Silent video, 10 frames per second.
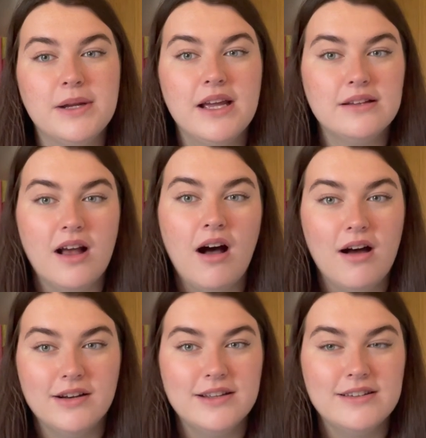it is
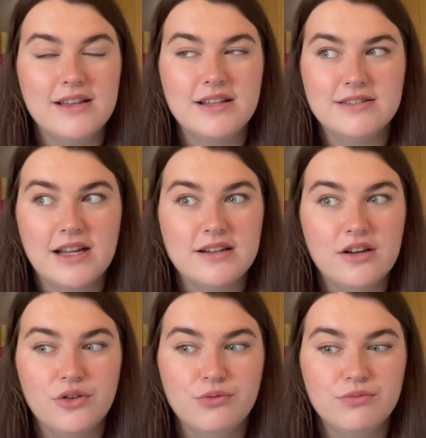hard because a
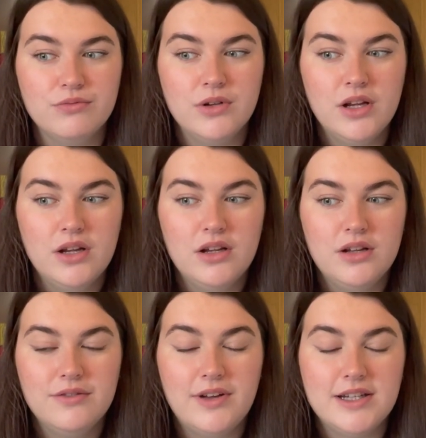standalone
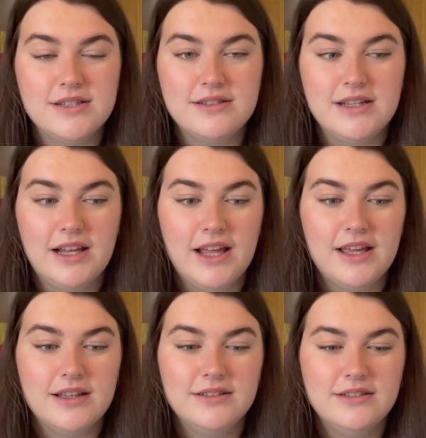fantasy,
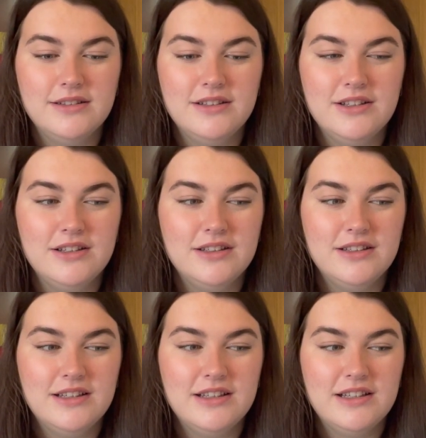like,
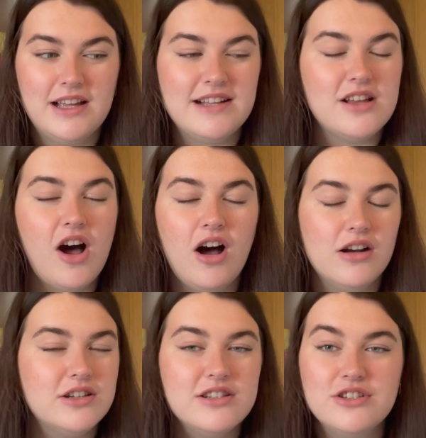it's hard
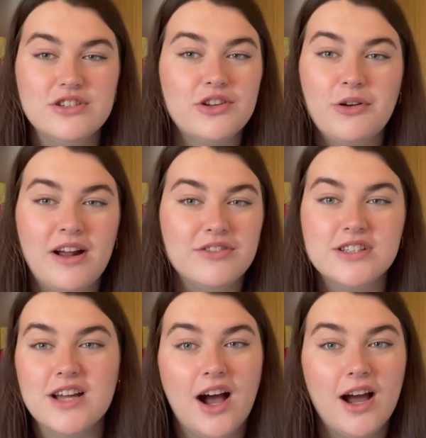because you just don't have the
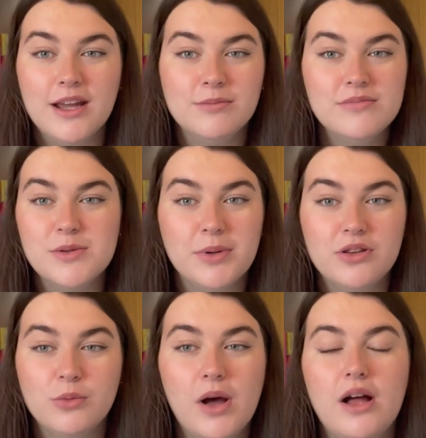time to build
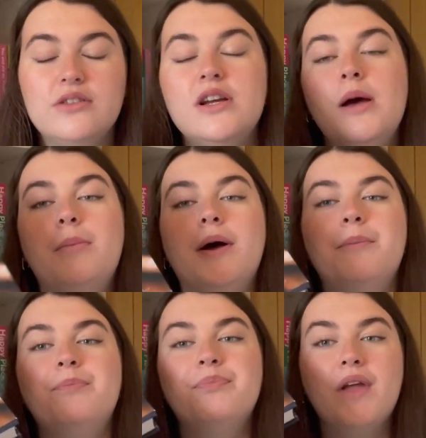the world.
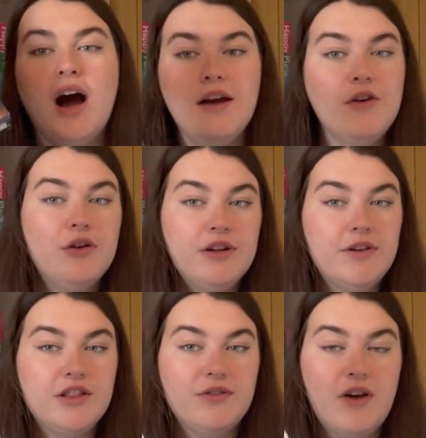But I've only
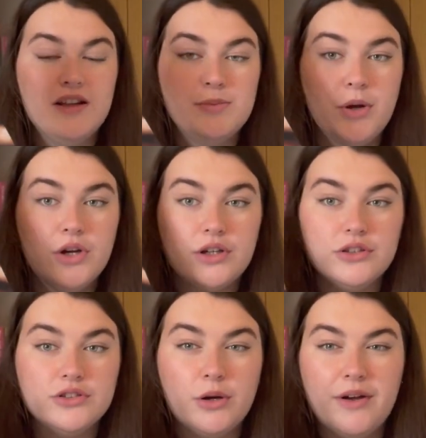read the first book,
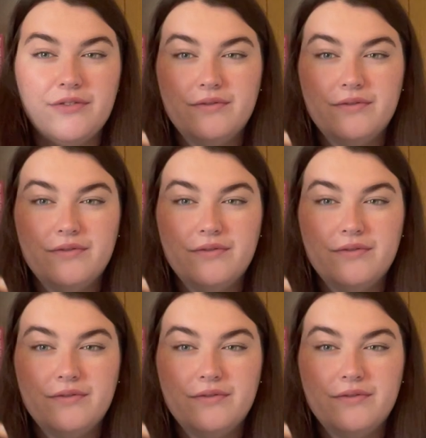so